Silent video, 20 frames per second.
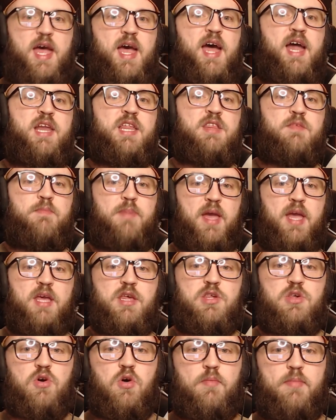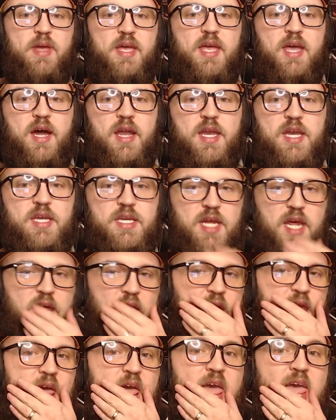At its base, you'll be gunning to
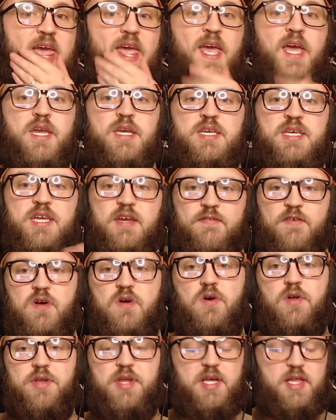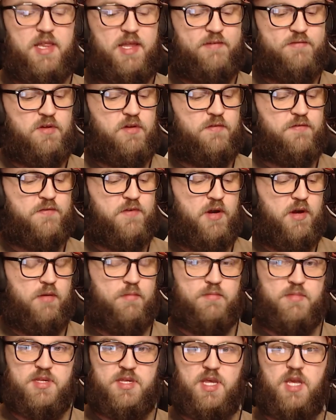hit a difficulty level
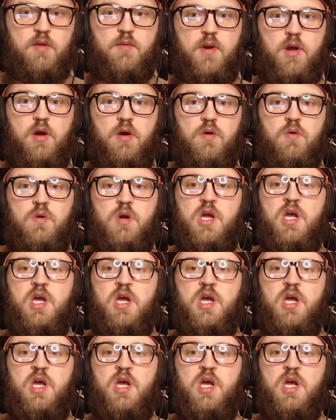from 0